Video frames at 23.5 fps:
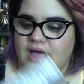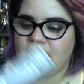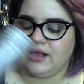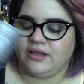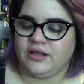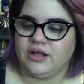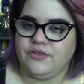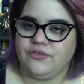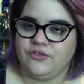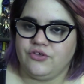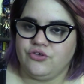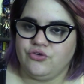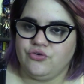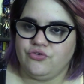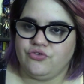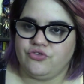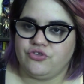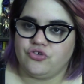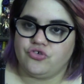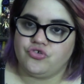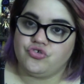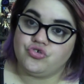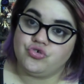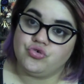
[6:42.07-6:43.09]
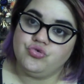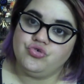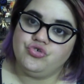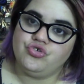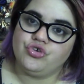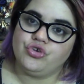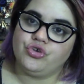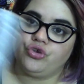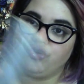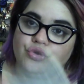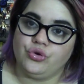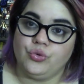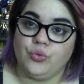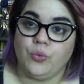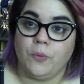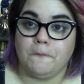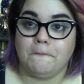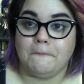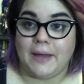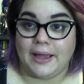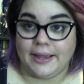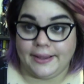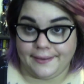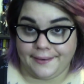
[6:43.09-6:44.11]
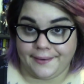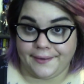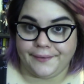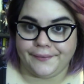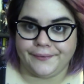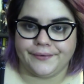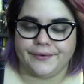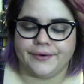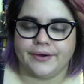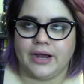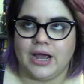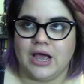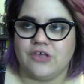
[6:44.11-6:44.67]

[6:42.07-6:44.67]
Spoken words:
I like to use this to dilute my color